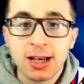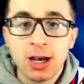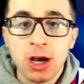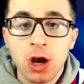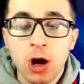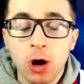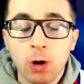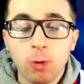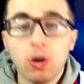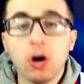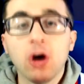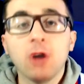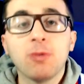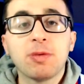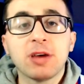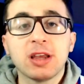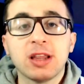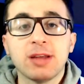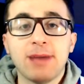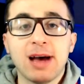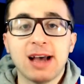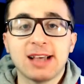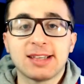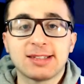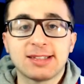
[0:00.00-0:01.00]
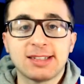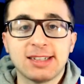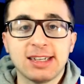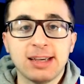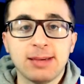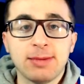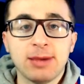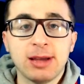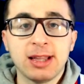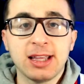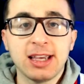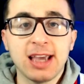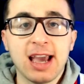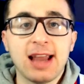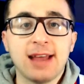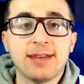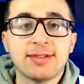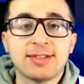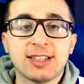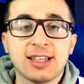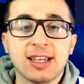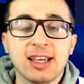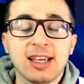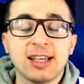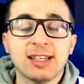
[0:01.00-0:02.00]
will be the best team in the
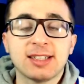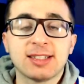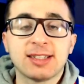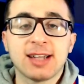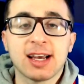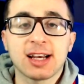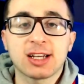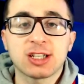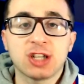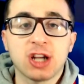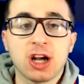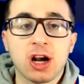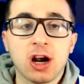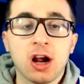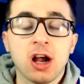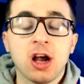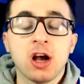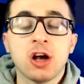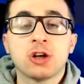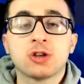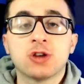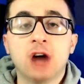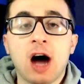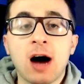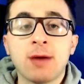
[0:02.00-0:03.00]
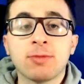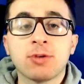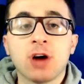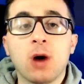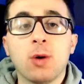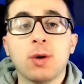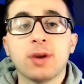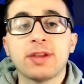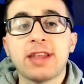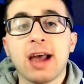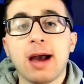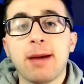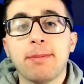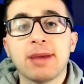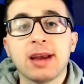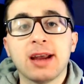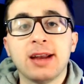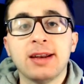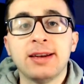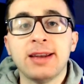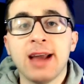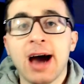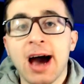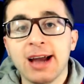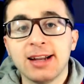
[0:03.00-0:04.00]
NFC East next year. So I'm going with them
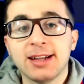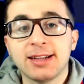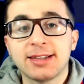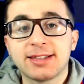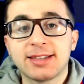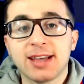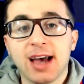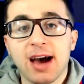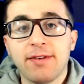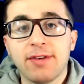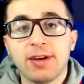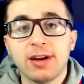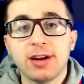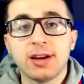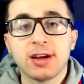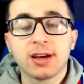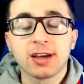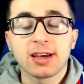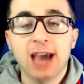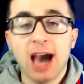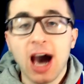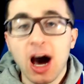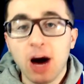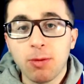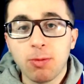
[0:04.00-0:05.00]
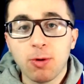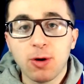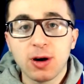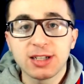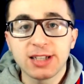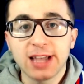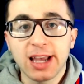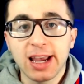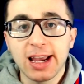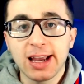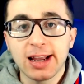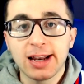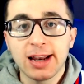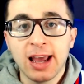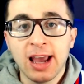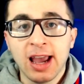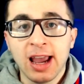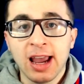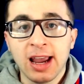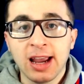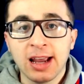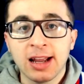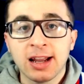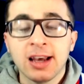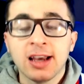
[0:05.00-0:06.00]
being 9-7, Cowboys
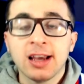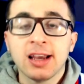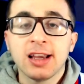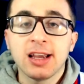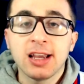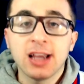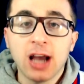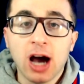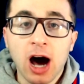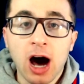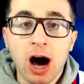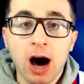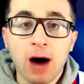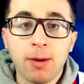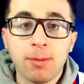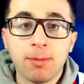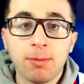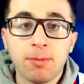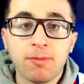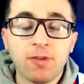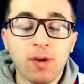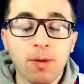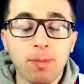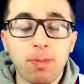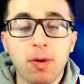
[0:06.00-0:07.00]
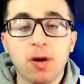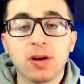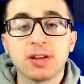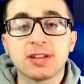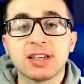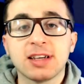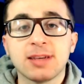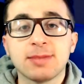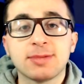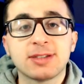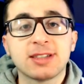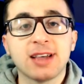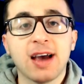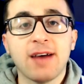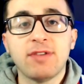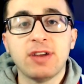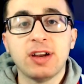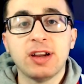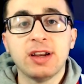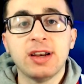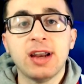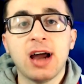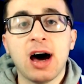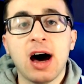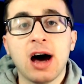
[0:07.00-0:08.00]
8-8. Football team
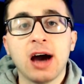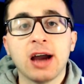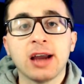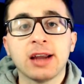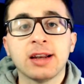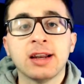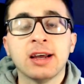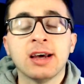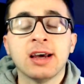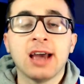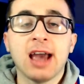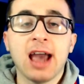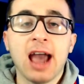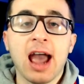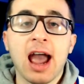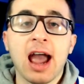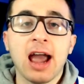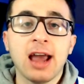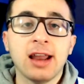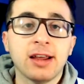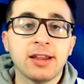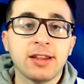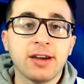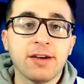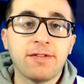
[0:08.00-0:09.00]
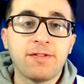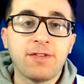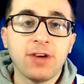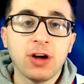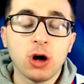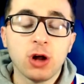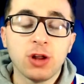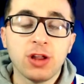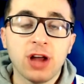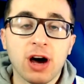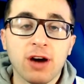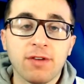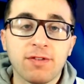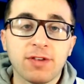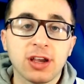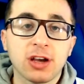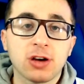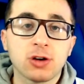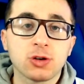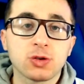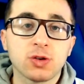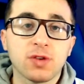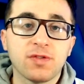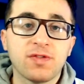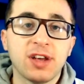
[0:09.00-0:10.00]
7-9, and the Philadelphia
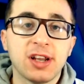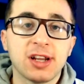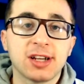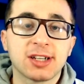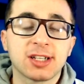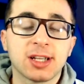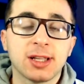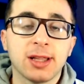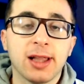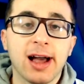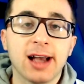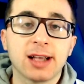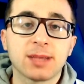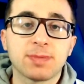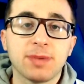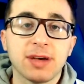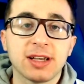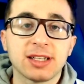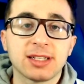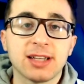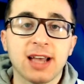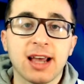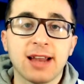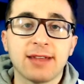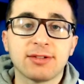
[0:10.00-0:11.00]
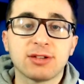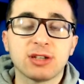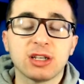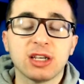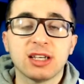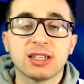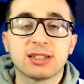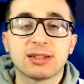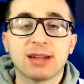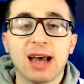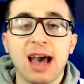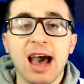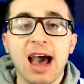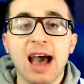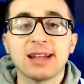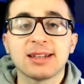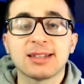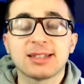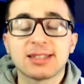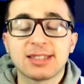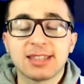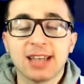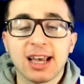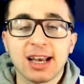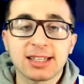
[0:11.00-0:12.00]
Eagles will finish in last place in the NFC East at
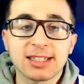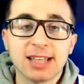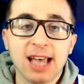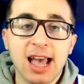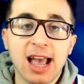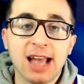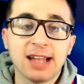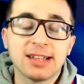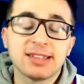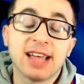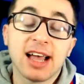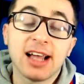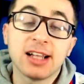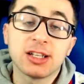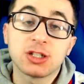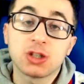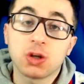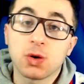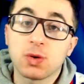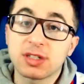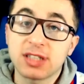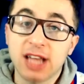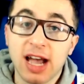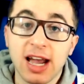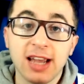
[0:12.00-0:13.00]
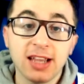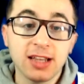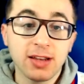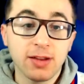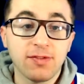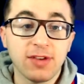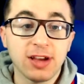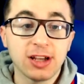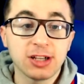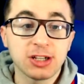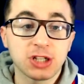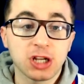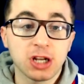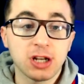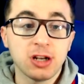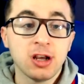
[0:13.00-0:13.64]
6-10. So a tight division,